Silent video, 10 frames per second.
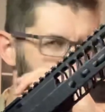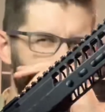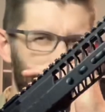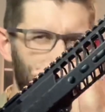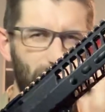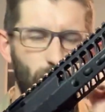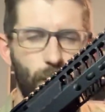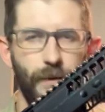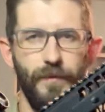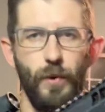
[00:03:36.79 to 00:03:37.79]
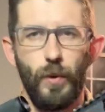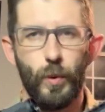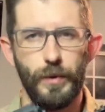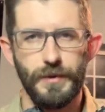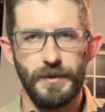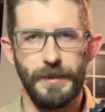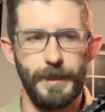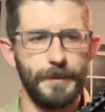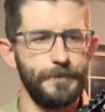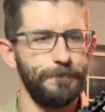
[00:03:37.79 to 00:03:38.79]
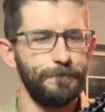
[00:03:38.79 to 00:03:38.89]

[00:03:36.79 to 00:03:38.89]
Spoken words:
It'll probably be a 1-4 or 1-6.